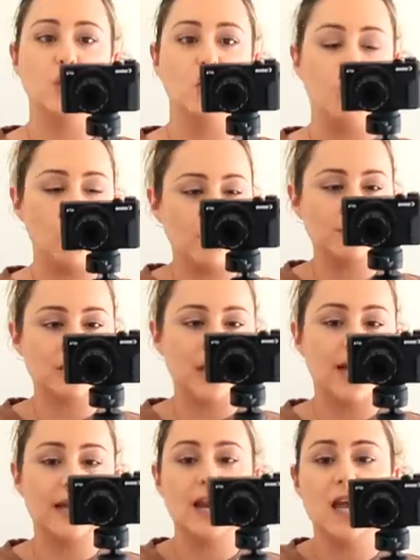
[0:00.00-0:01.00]
the warm
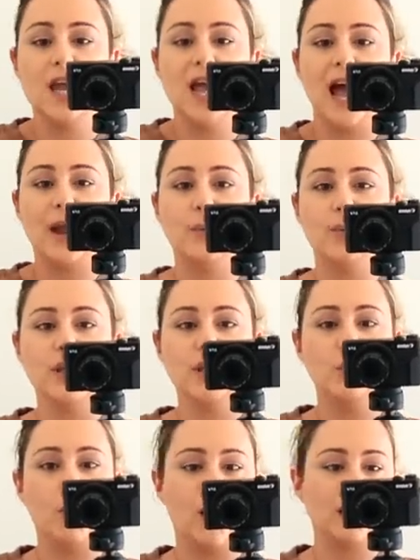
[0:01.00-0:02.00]
side. I really
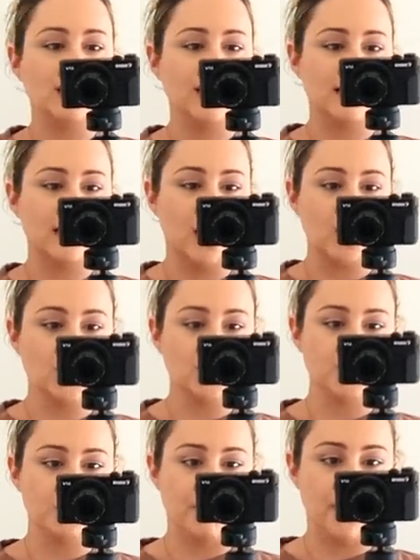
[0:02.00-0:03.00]
wanted like a color
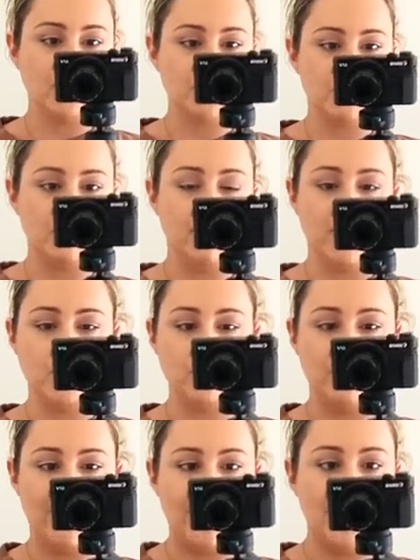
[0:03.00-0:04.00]
to match my brand new
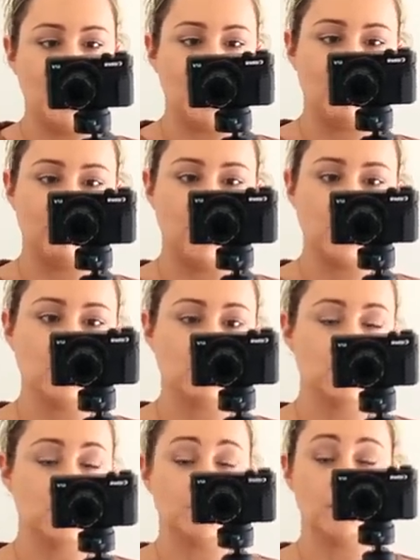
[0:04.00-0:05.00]
bag and I feel like this
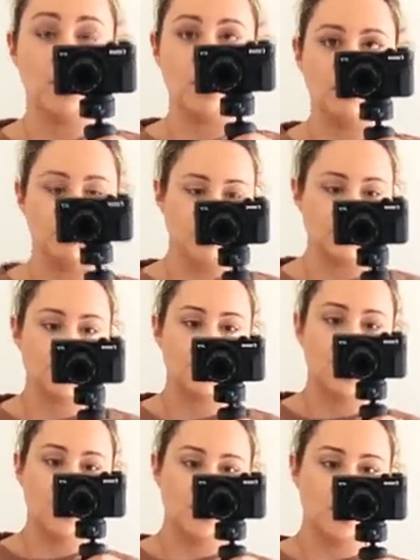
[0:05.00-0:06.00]
is the perfect
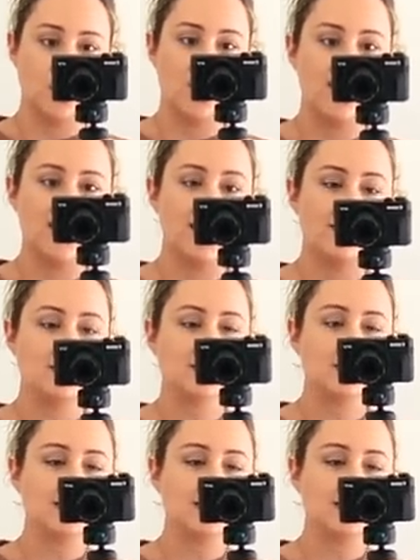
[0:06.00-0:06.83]
color. This